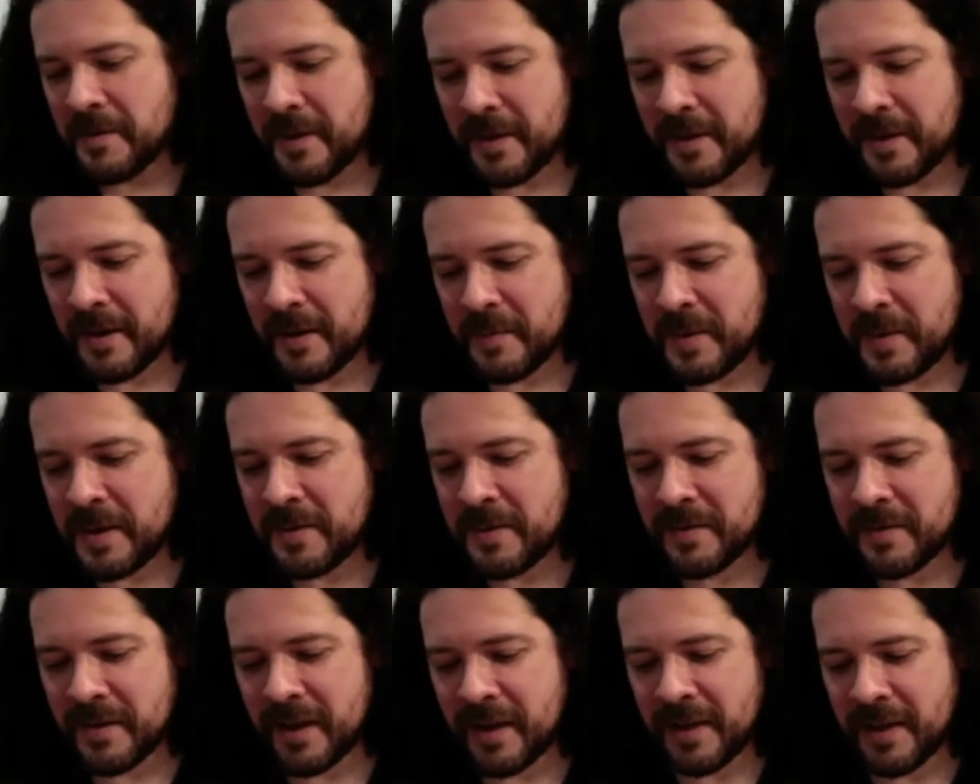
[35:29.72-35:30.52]
I
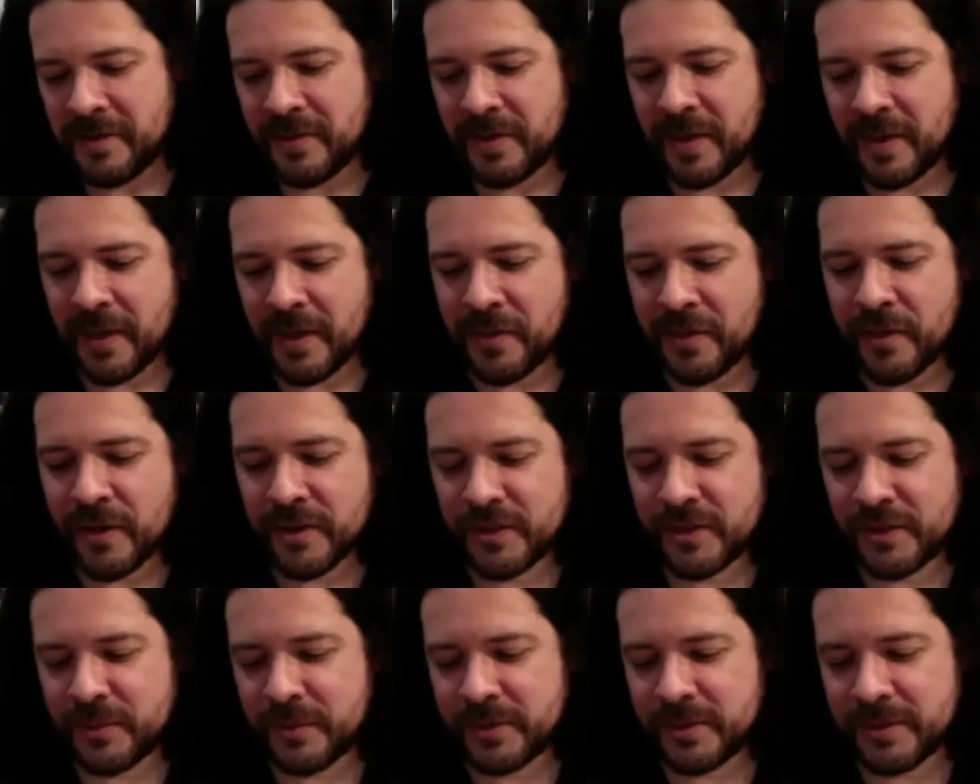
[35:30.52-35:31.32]
mean, I, I thought
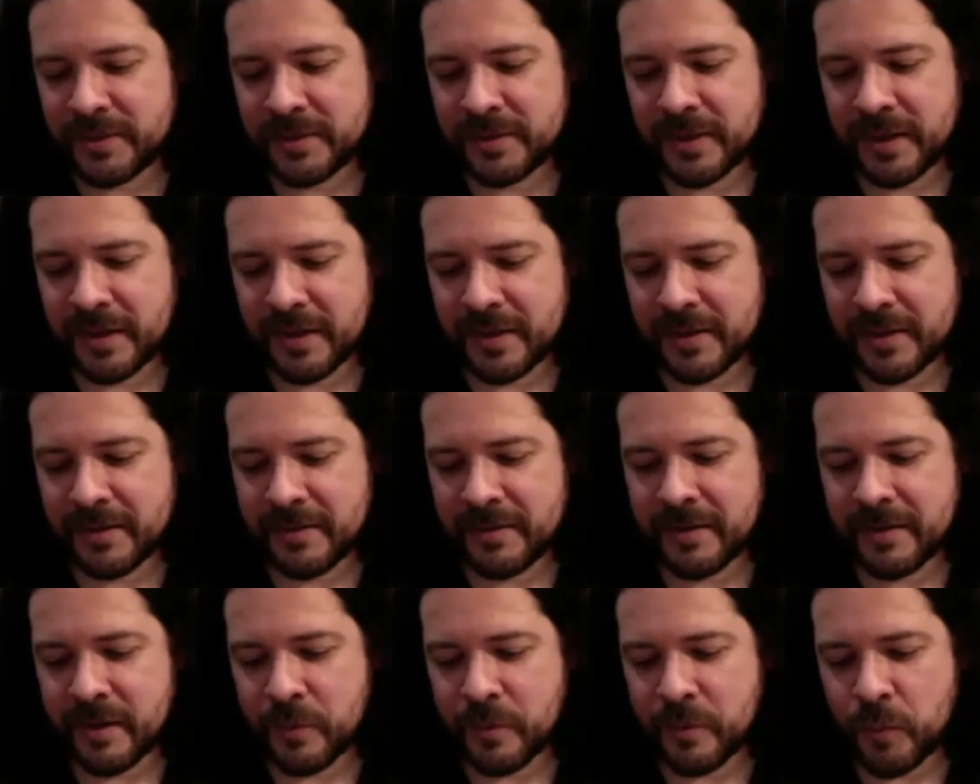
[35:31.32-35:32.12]
she was like
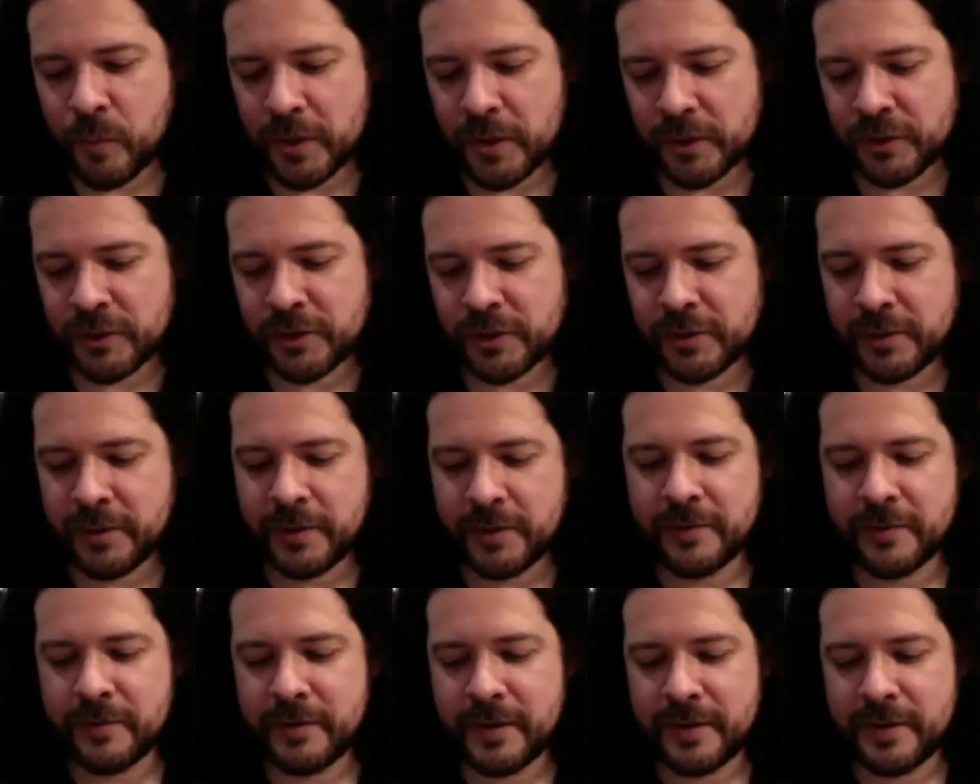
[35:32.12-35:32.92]
a witch, you
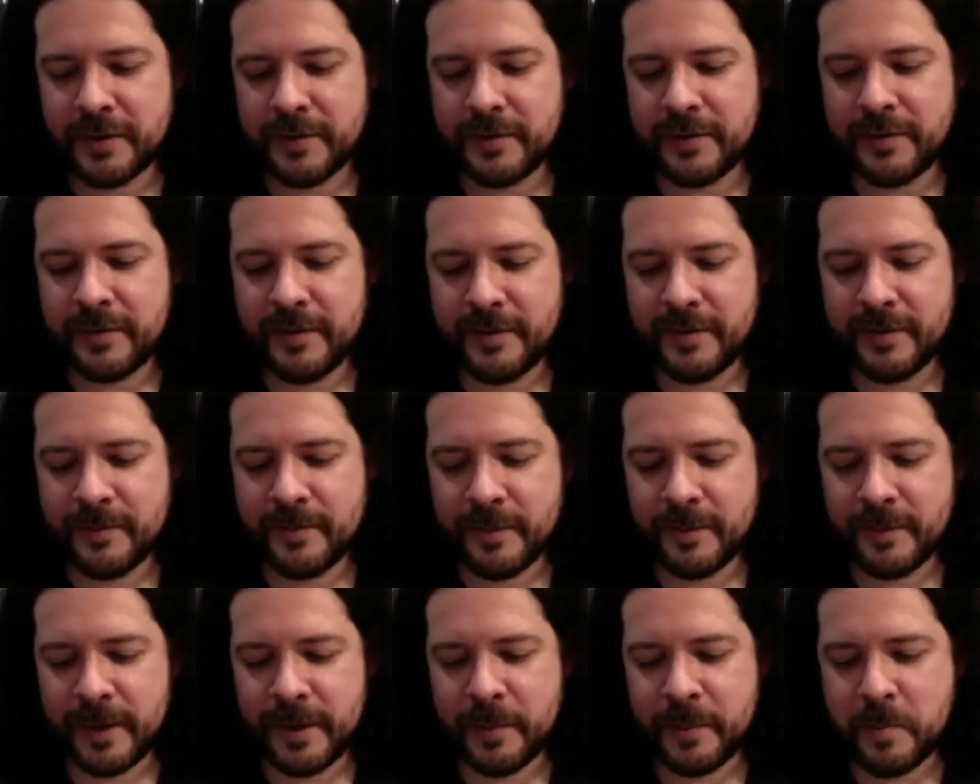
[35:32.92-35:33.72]
know, and
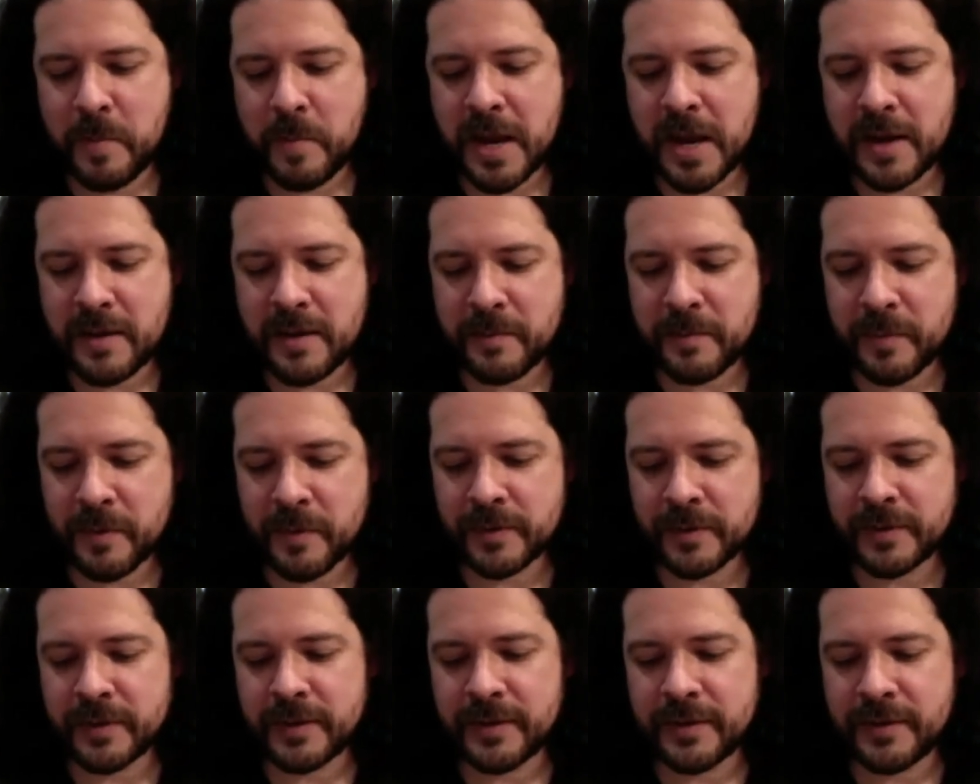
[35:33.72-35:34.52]
really mean
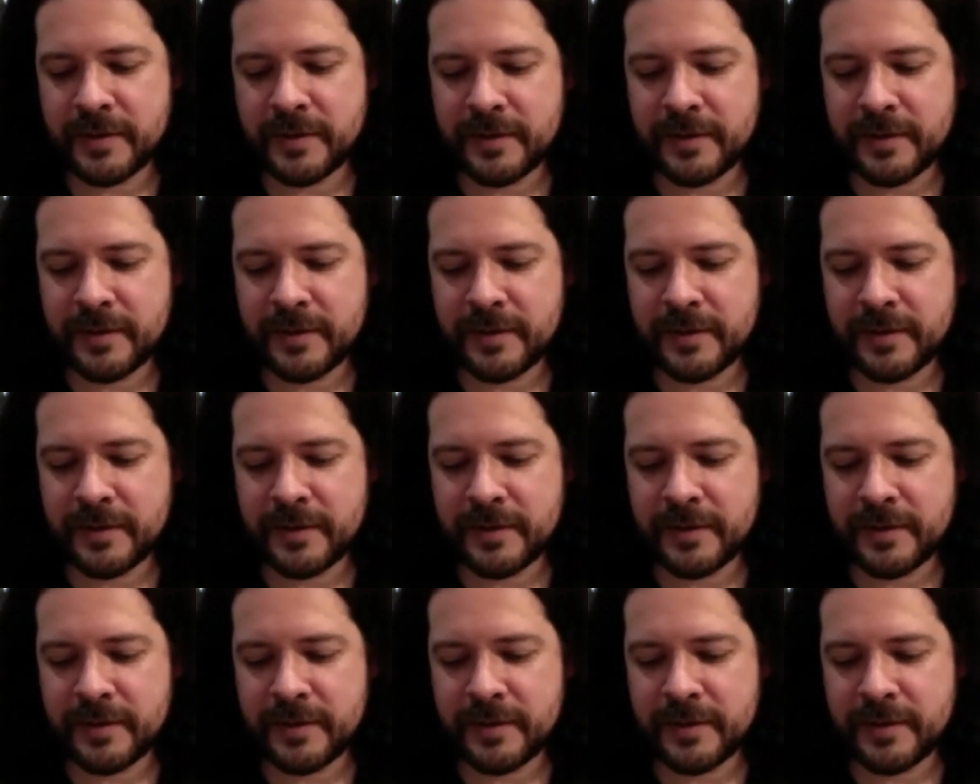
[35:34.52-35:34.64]
person.